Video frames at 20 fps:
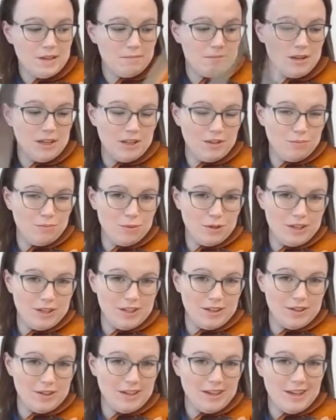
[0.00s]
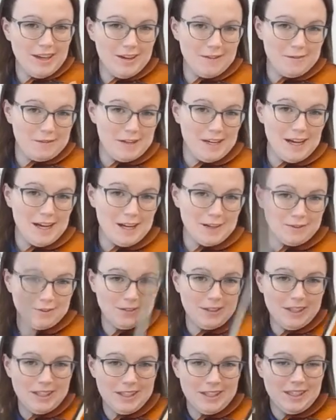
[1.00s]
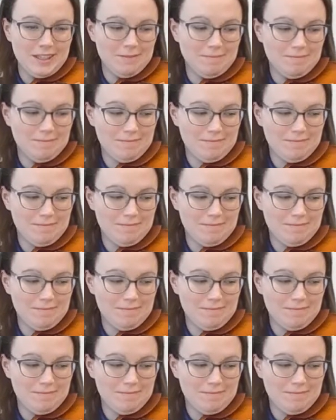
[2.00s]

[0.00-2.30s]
but you put your F natural in it.